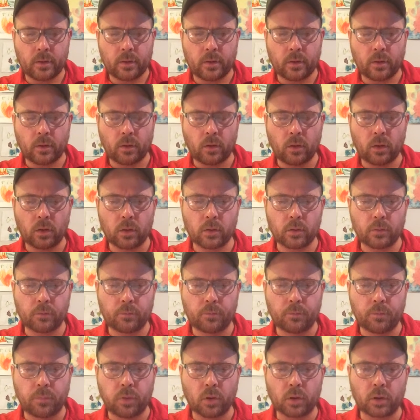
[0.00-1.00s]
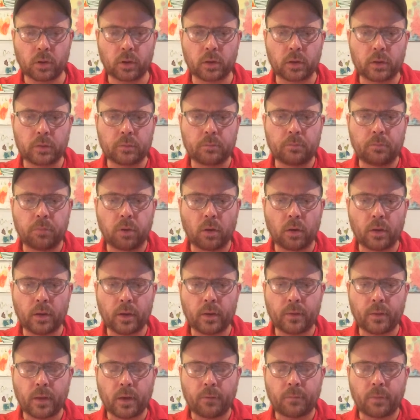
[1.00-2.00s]
an old booger
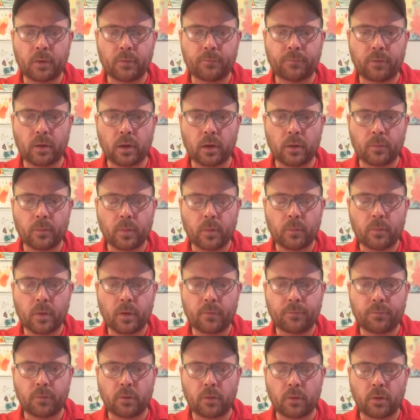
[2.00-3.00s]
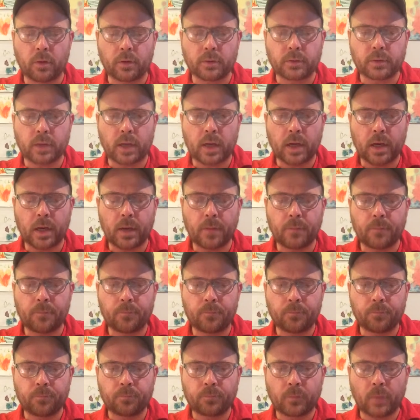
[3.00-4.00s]
bully that have been following me for a long time,
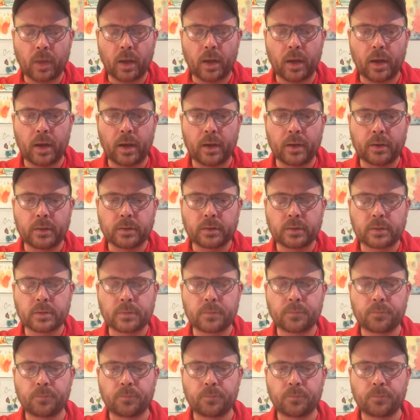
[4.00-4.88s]
and